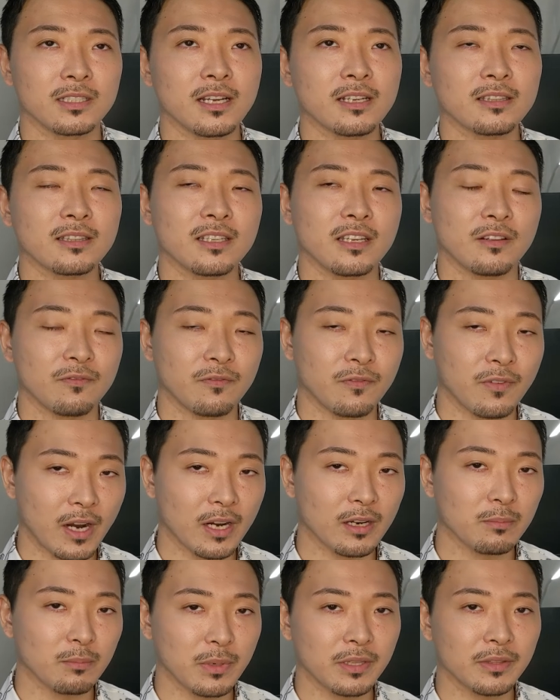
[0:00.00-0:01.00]
not the
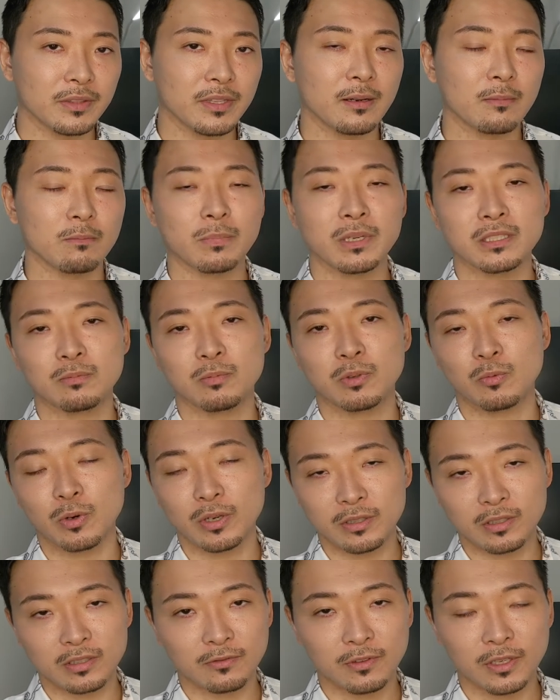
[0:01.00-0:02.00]
environment that makes me
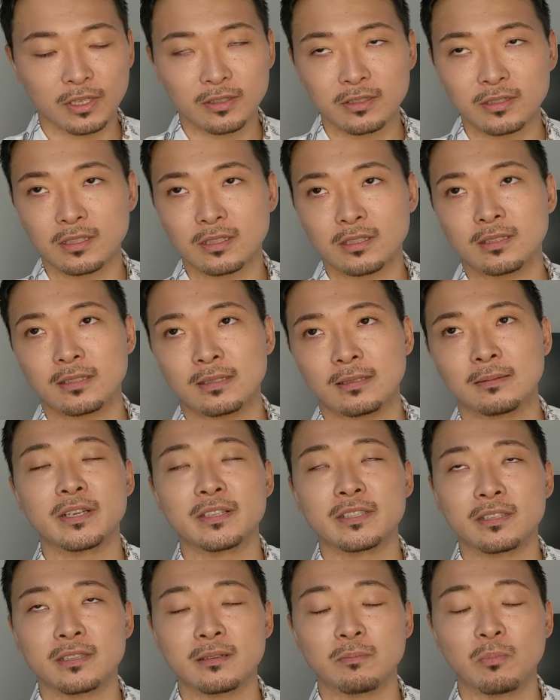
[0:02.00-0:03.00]
wear this fragrance,
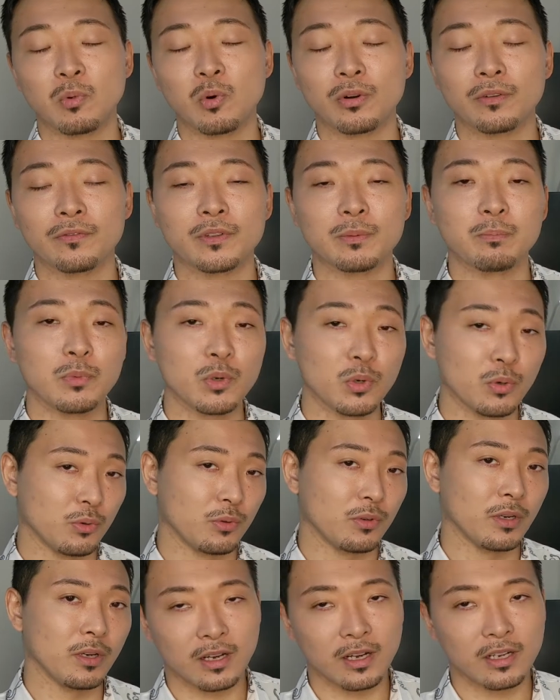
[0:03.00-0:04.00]
it's the more of the
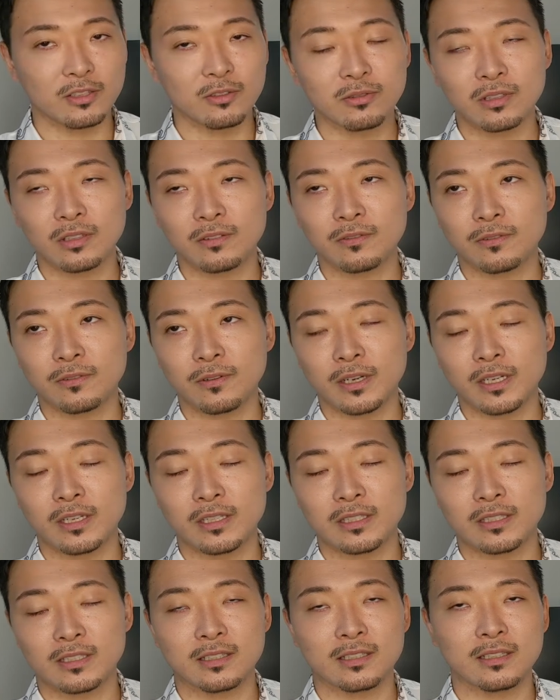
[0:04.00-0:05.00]
mood. I use this
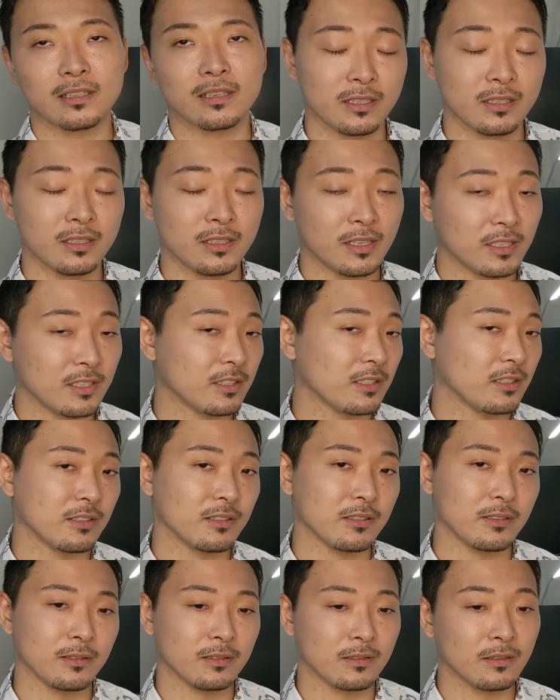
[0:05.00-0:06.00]
fragrance in any
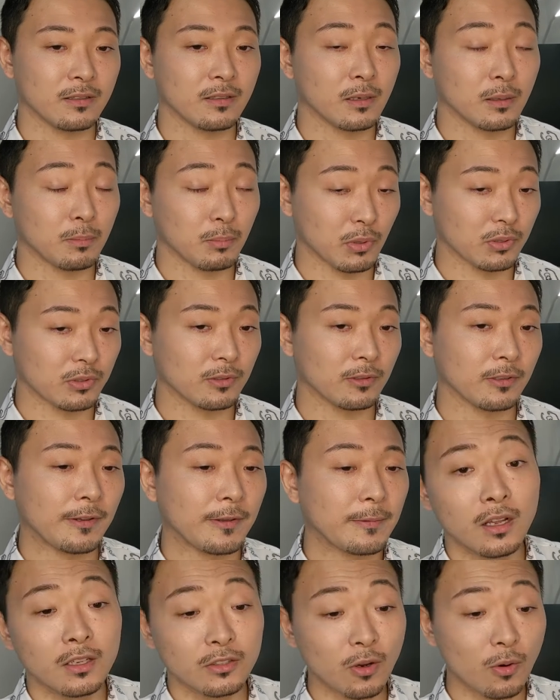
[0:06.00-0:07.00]
season personally.
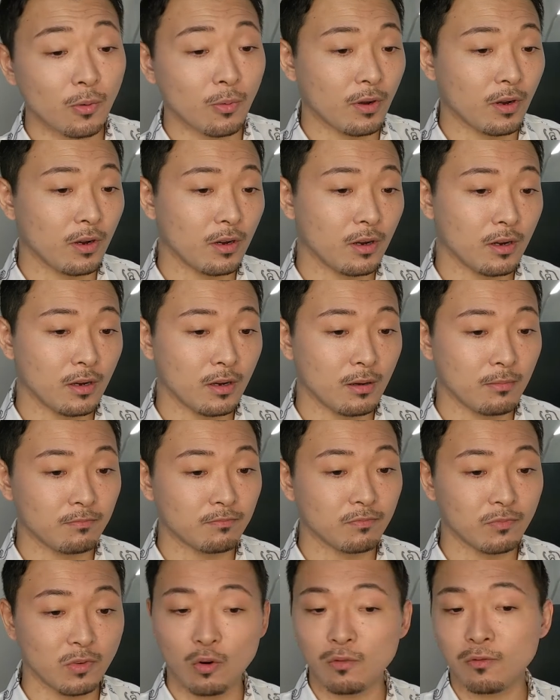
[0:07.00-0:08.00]
So
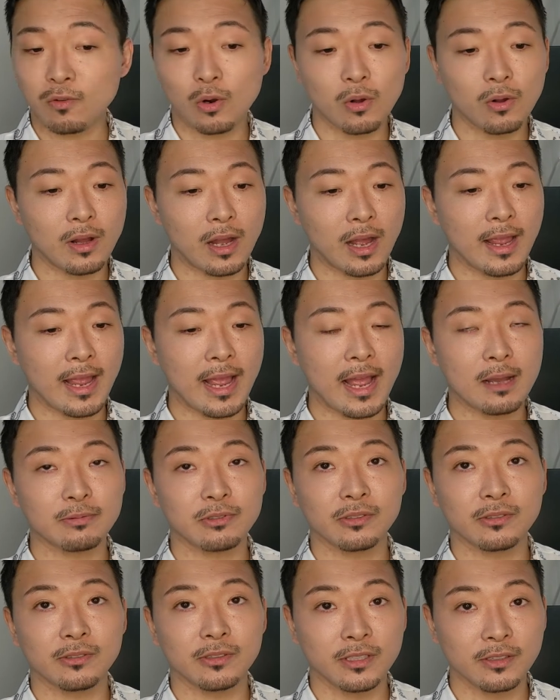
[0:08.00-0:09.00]
overall, I
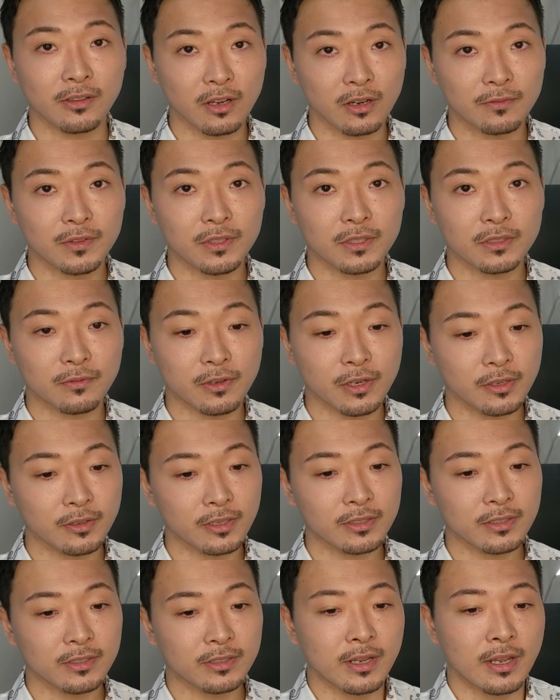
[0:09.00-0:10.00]
absolutely love this
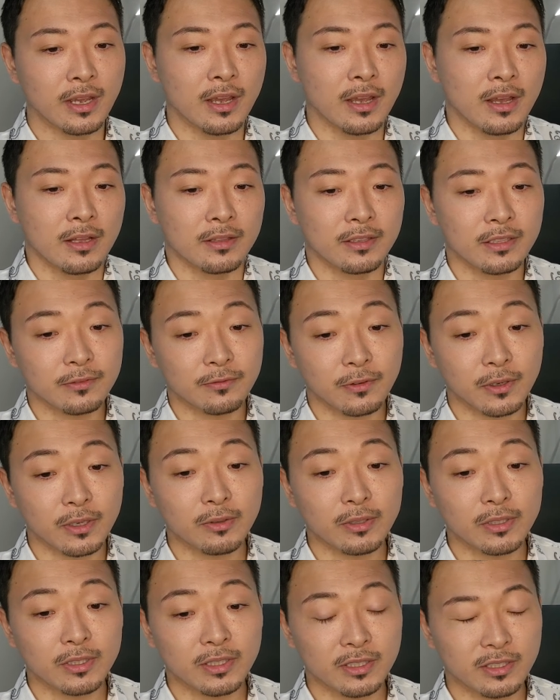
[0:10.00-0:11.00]
fragrance. This
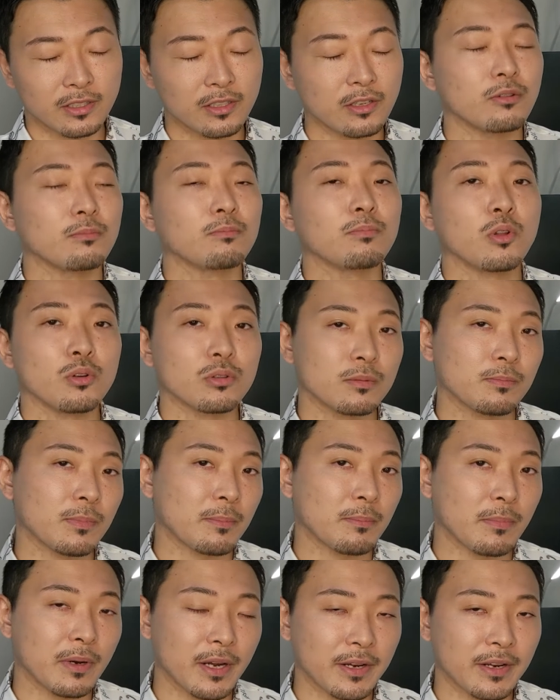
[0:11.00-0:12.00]
fragrance still blows my
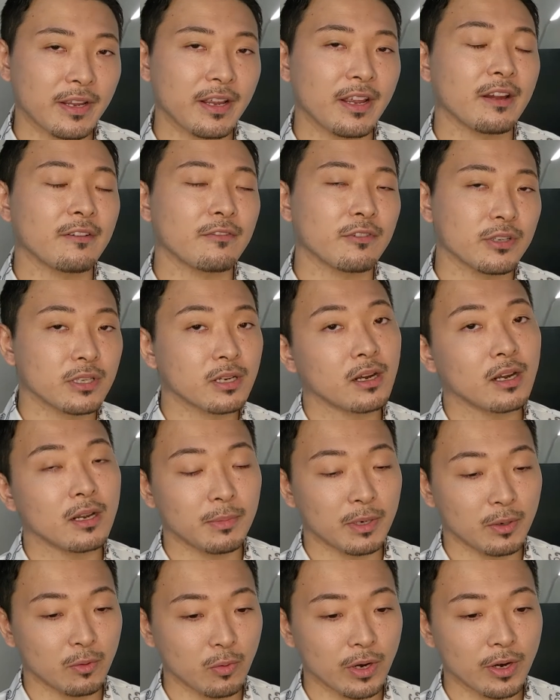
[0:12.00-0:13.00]
mind every
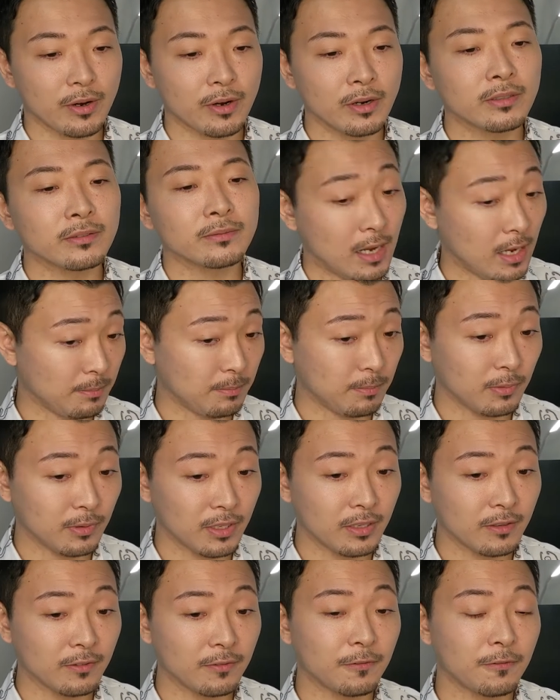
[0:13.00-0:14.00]
time I wear it. I
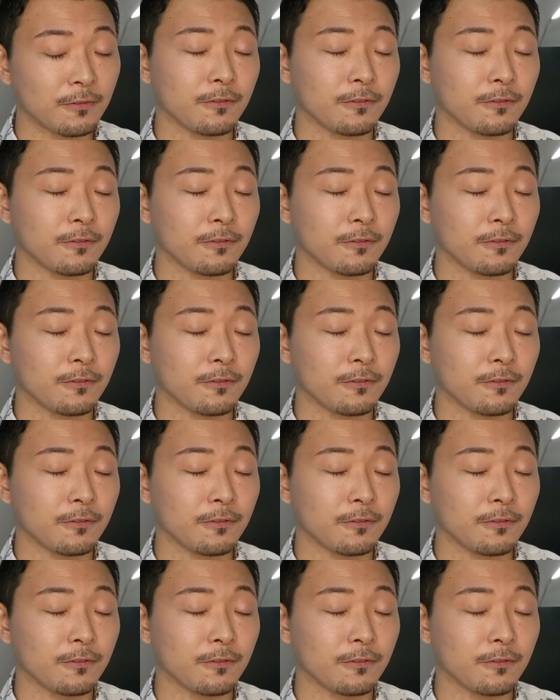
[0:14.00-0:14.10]
believe